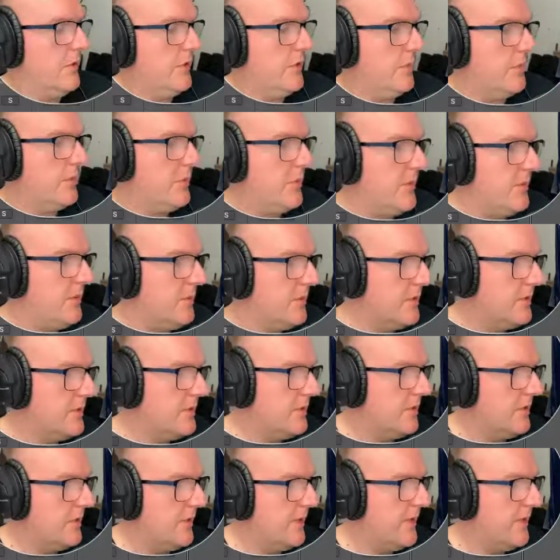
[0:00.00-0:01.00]
could pretty much
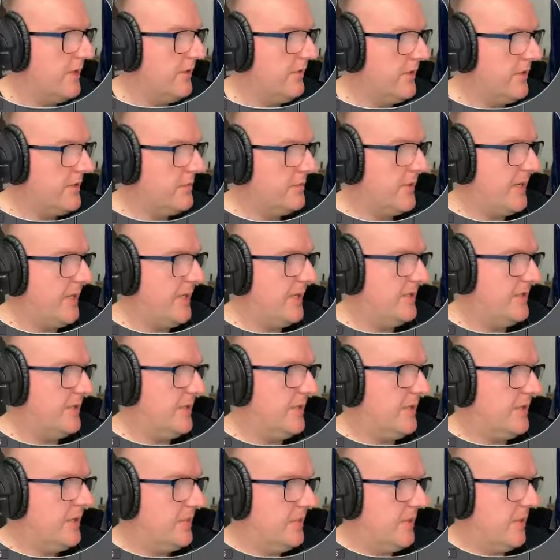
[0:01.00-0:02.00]
turn any of these pads
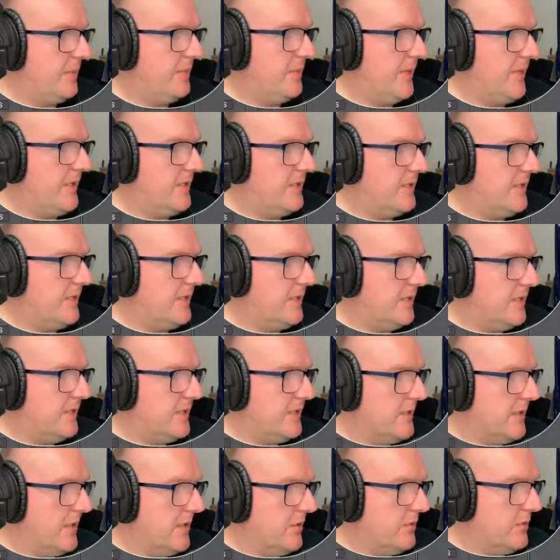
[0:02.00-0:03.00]
into arpeggiated
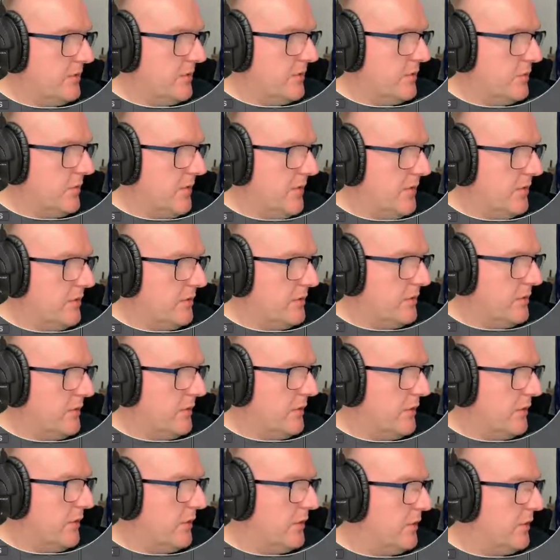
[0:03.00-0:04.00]
sounds as well, so you can